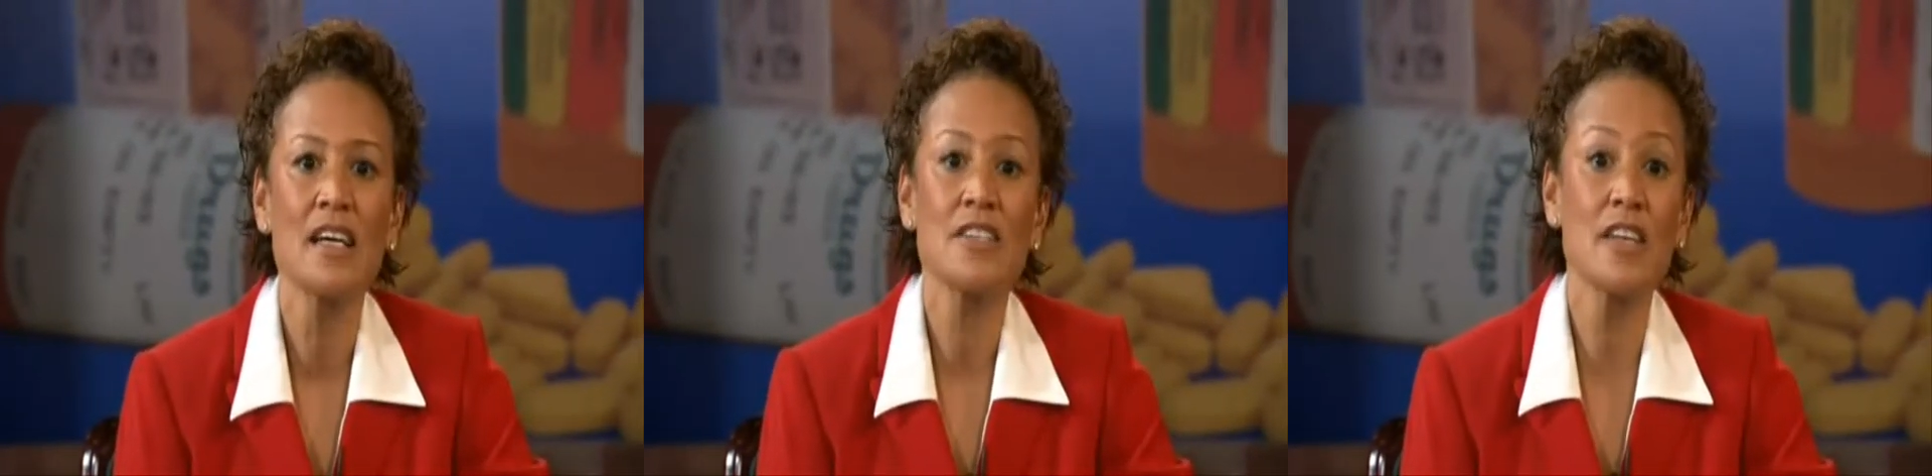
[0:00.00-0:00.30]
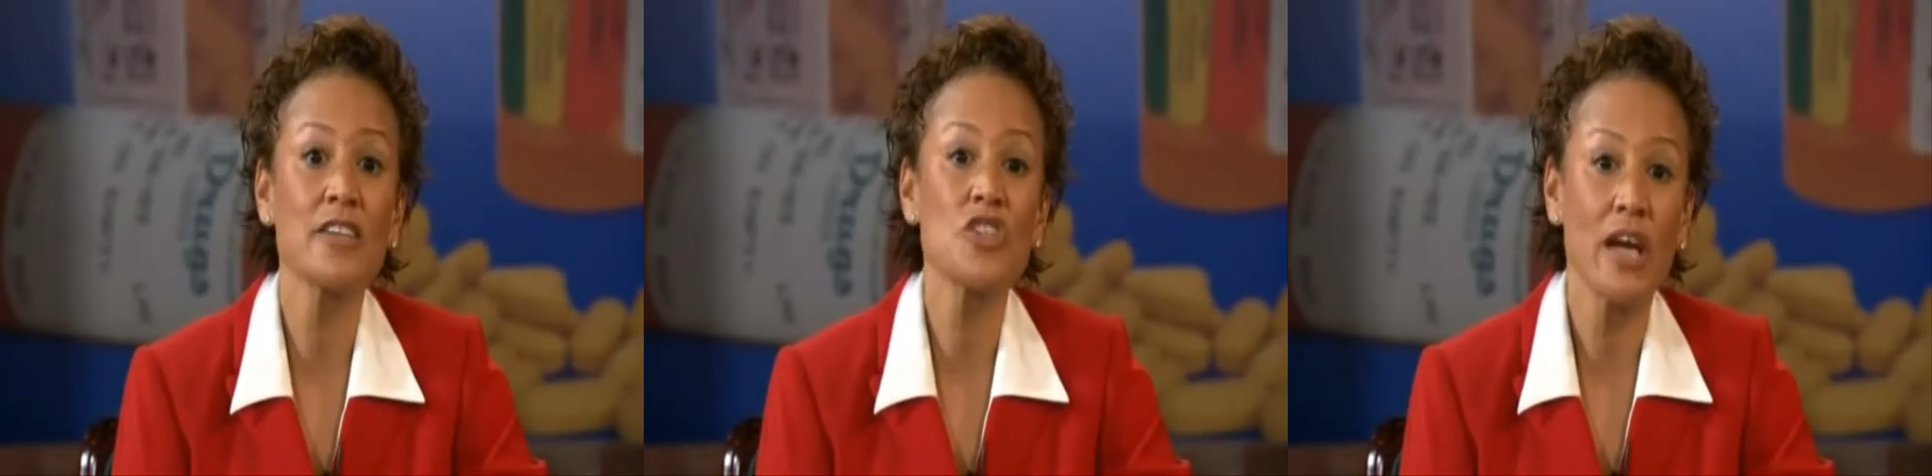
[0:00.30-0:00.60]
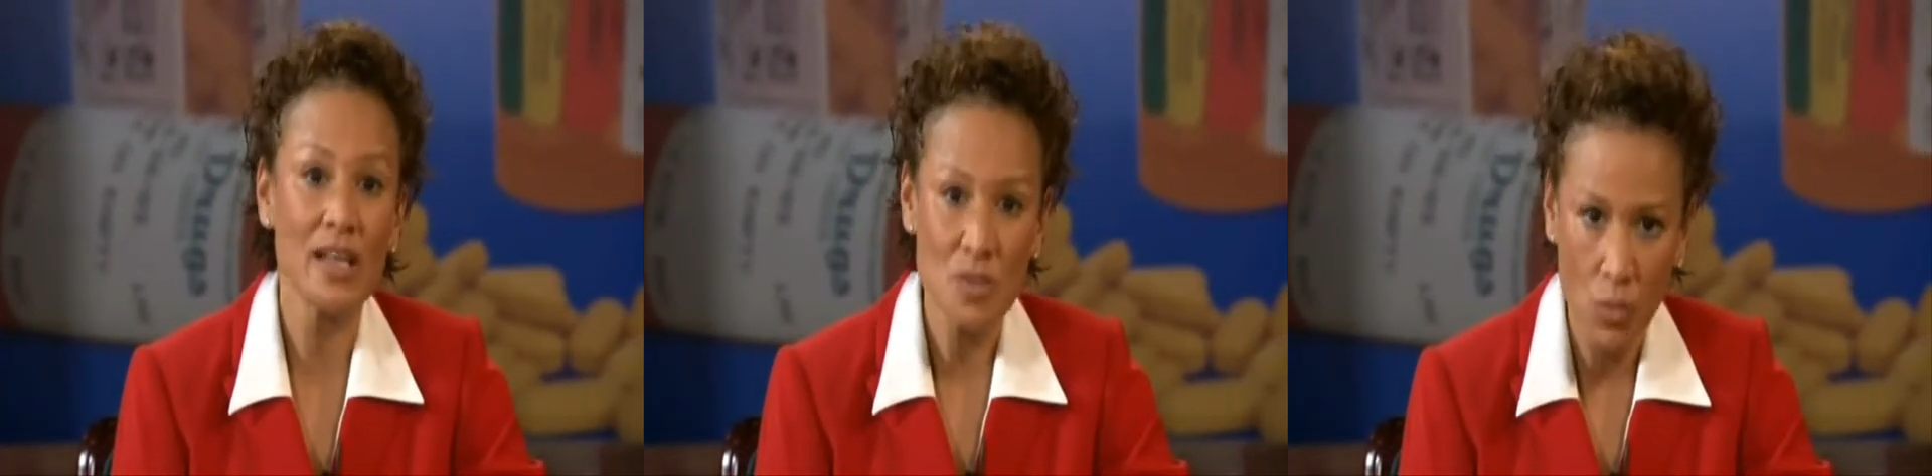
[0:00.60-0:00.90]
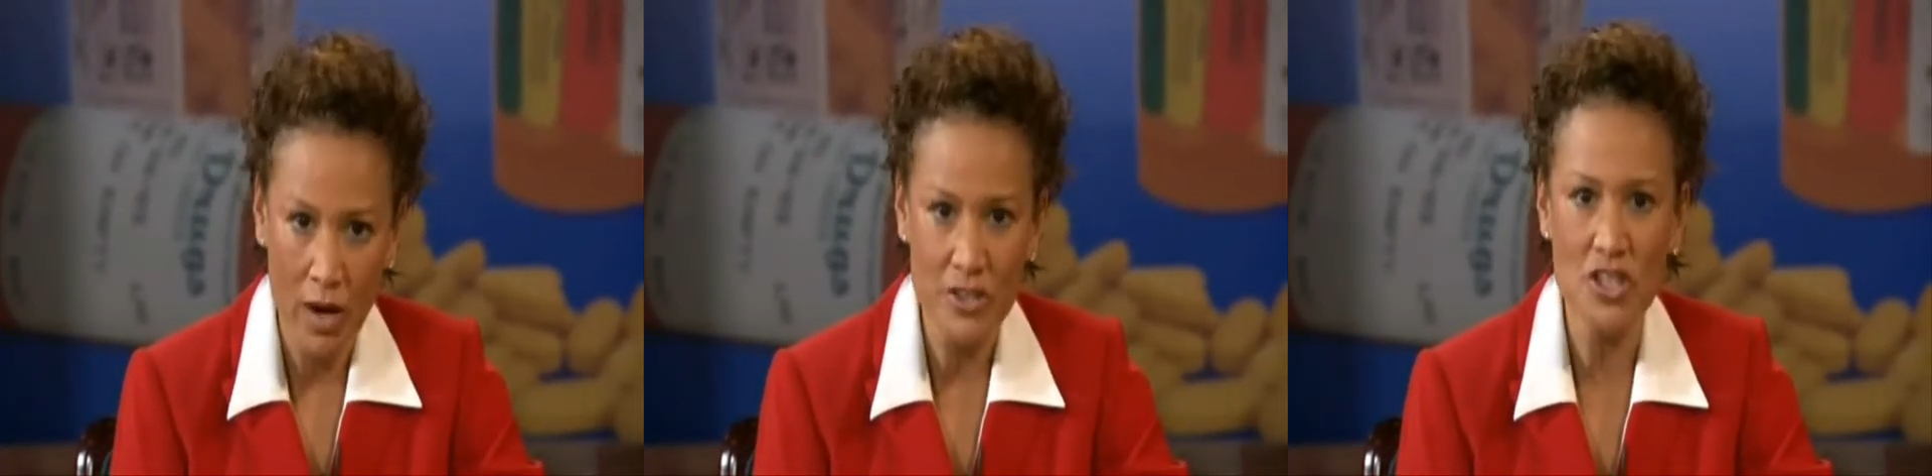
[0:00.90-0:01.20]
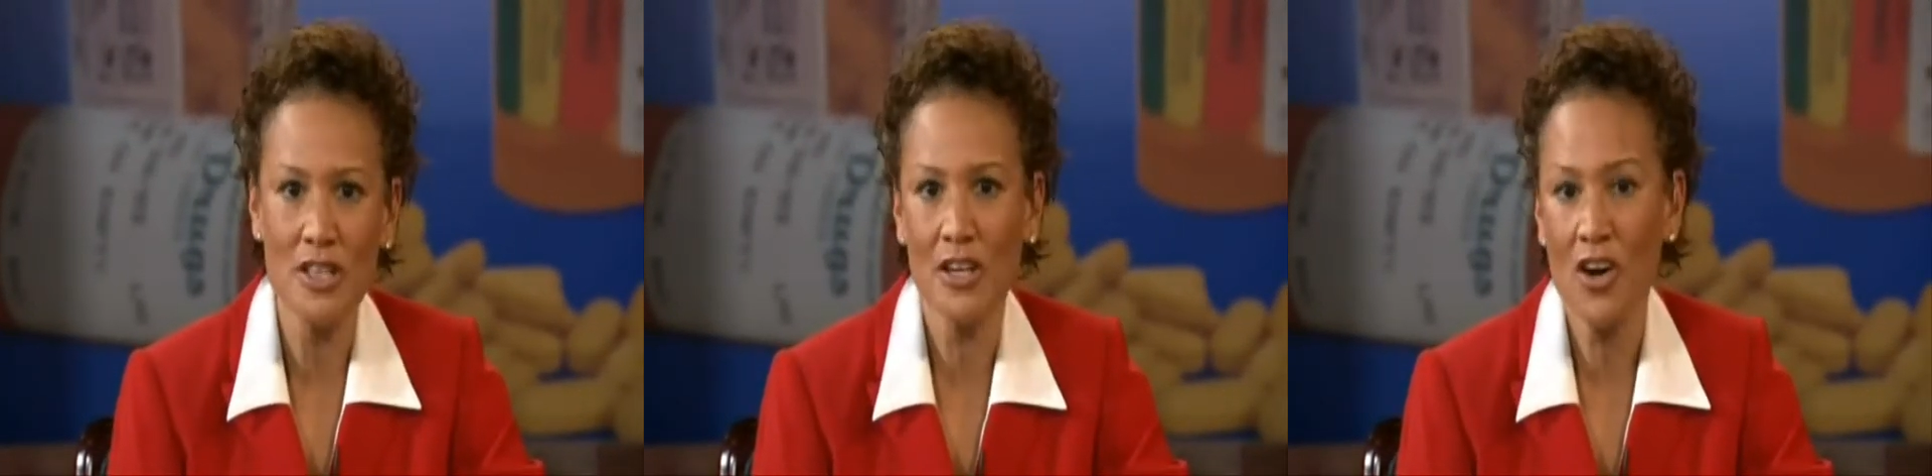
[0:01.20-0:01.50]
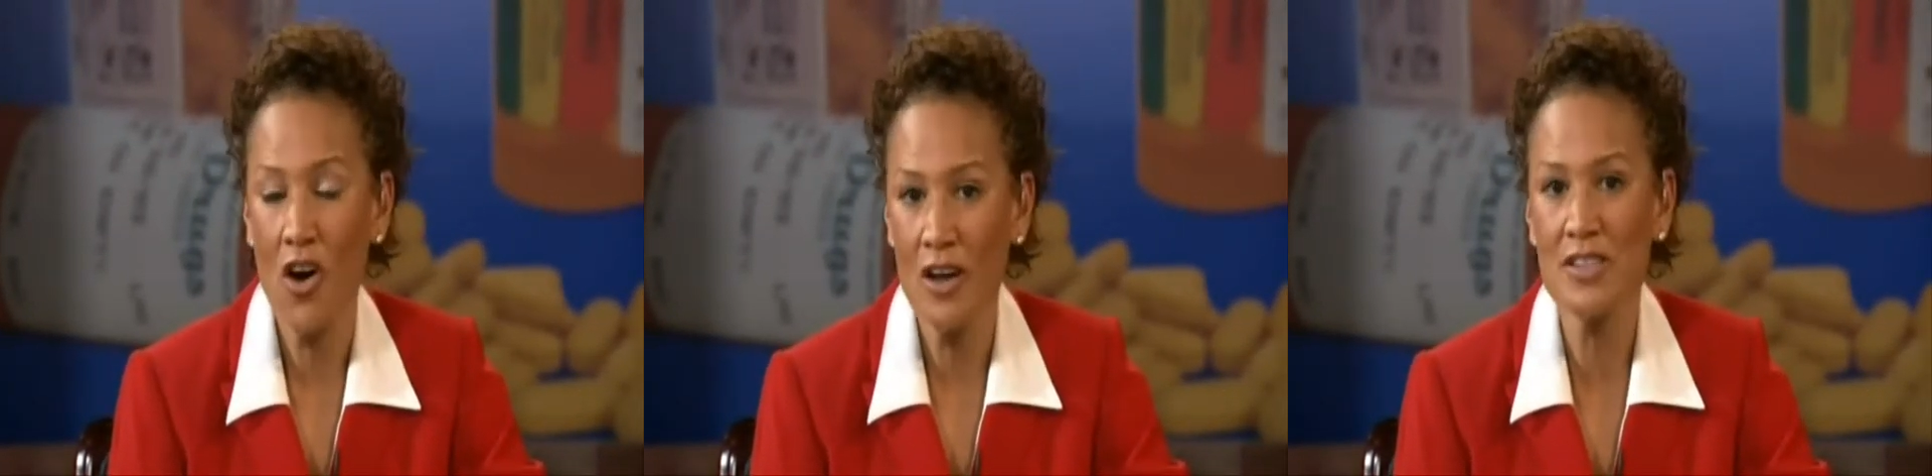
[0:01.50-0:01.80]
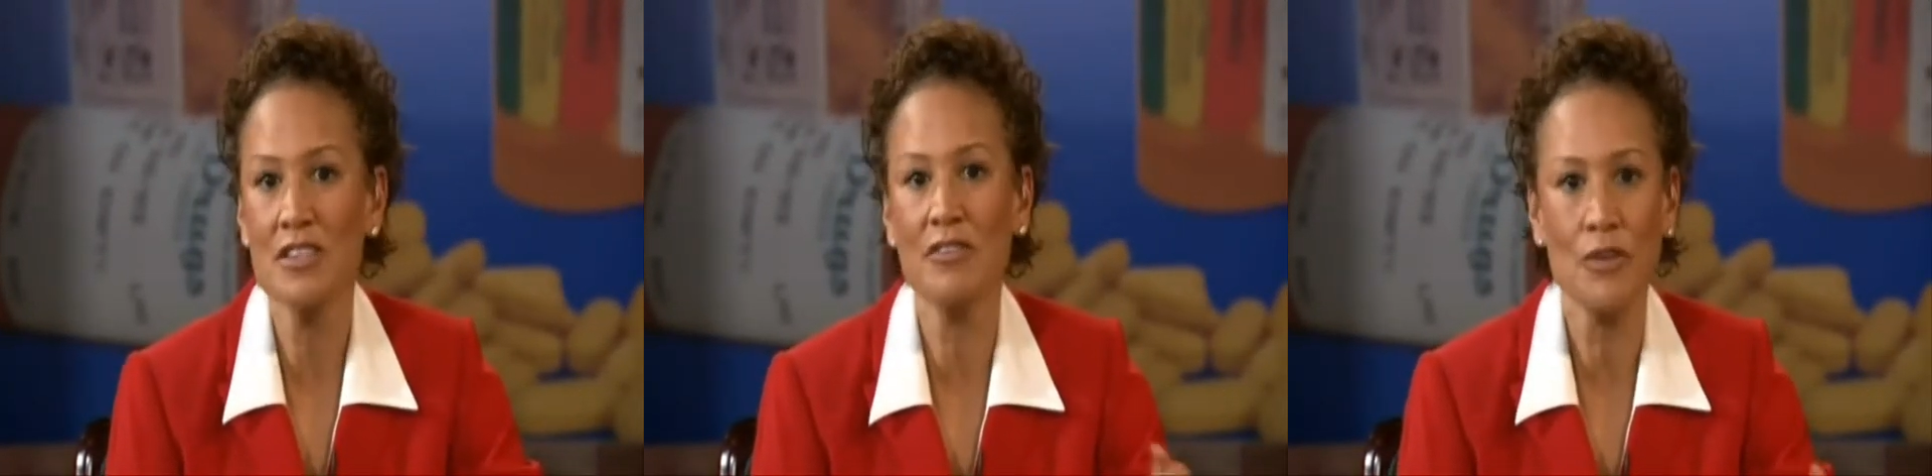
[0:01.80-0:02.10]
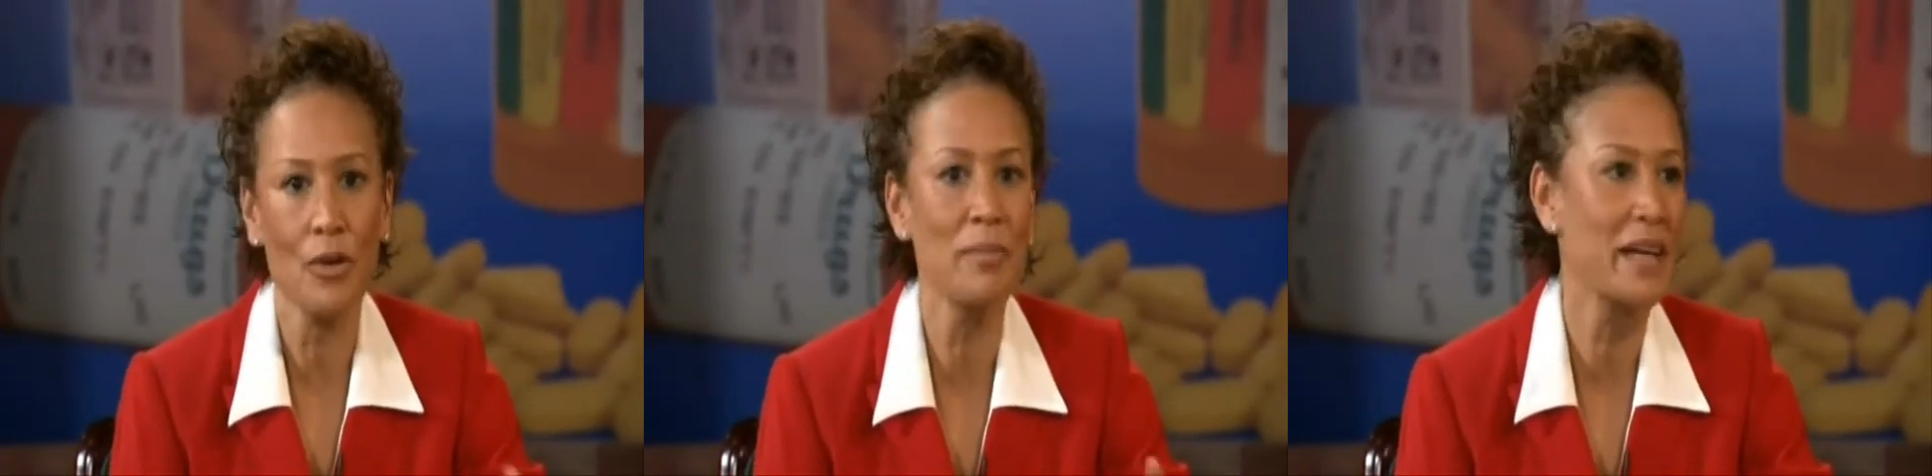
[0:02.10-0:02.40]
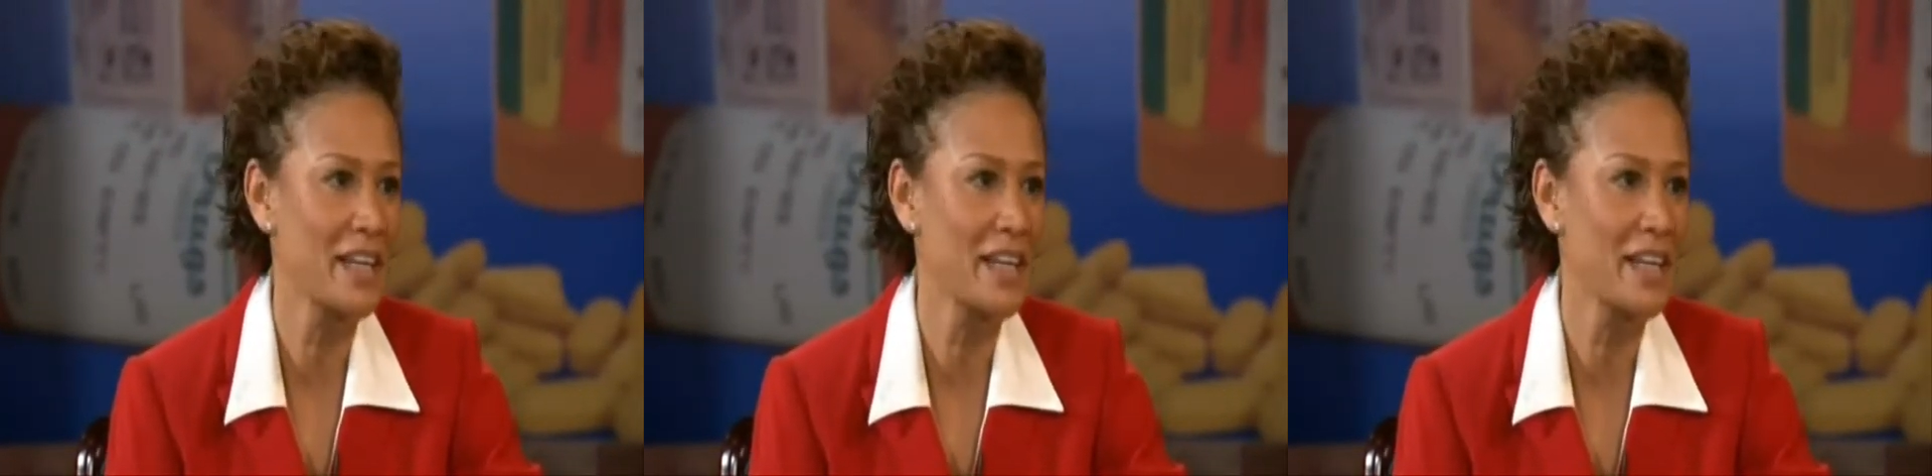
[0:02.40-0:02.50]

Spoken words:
such as watching the cost of your